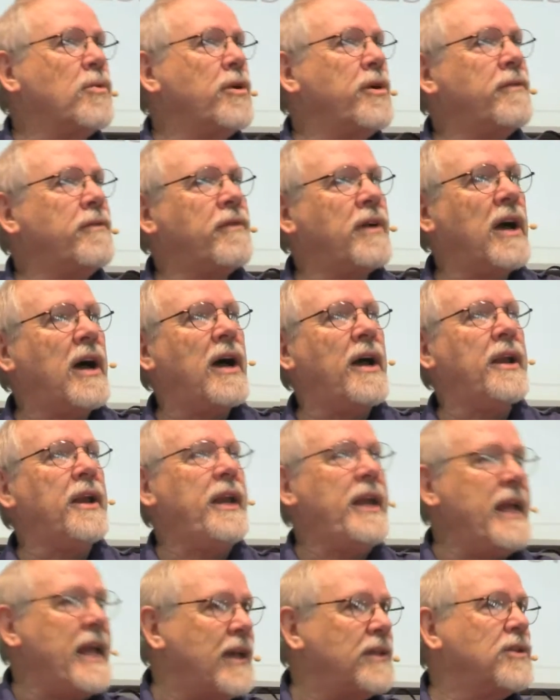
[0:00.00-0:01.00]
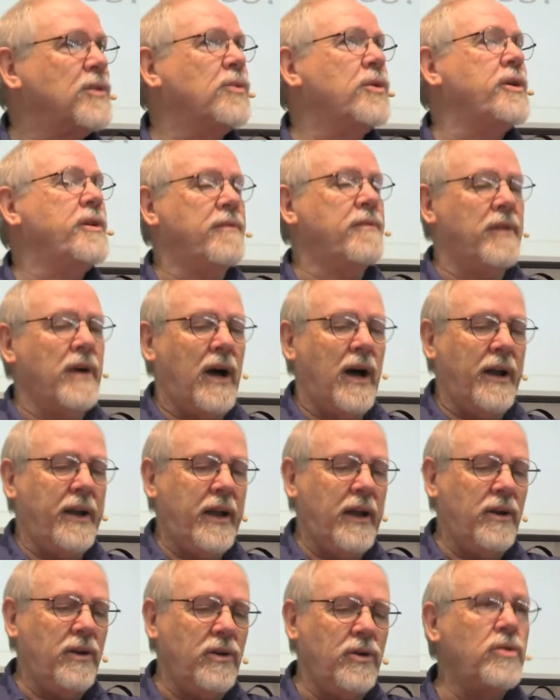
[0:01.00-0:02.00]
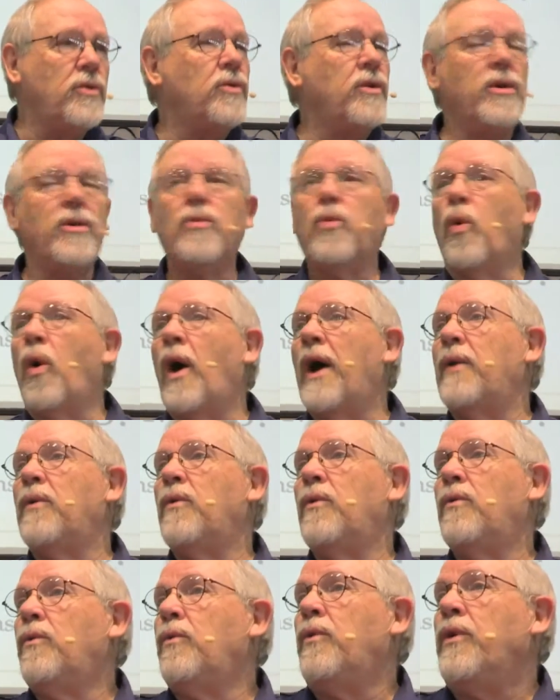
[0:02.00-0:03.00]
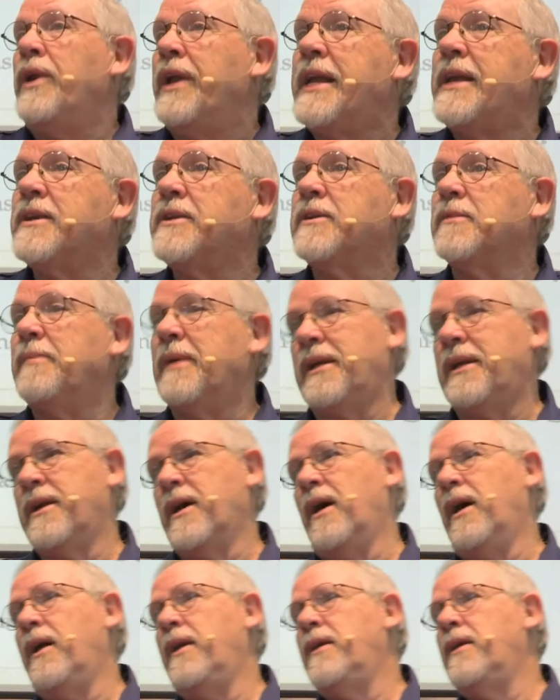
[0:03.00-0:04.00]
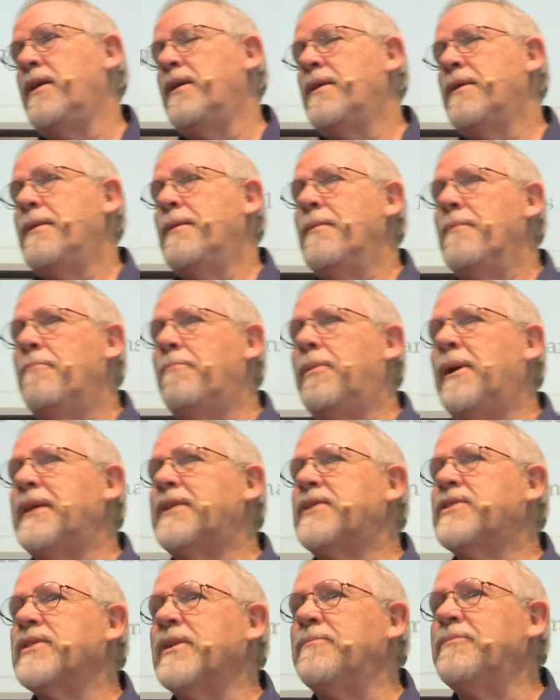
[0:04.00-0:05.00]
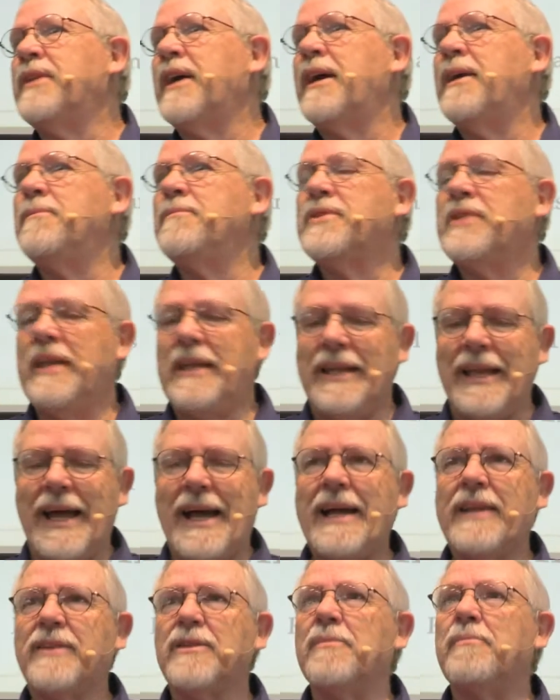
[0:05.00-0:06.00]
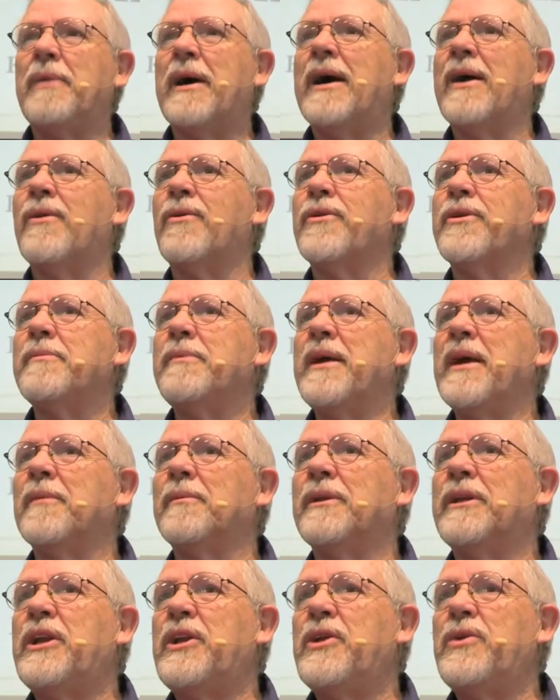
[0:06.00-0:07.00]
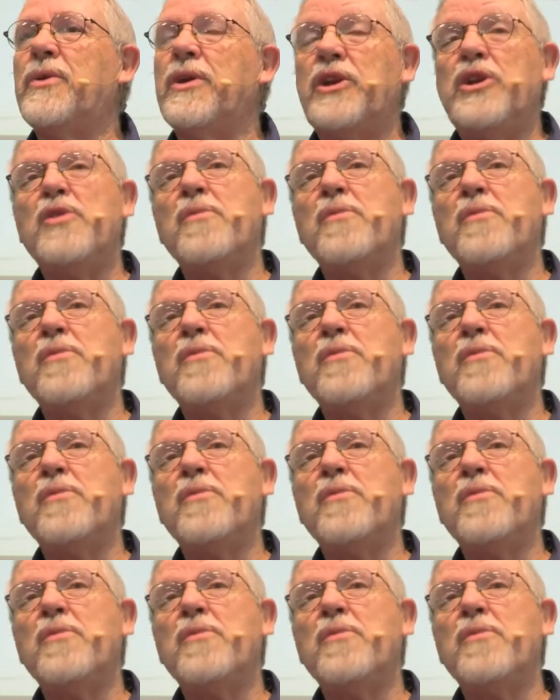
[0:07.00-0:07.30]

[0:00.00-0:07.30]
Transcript: the Word of God, and he had the Word of God, he knew what needed to be done, but sometimes he lacked the power to be able to do it.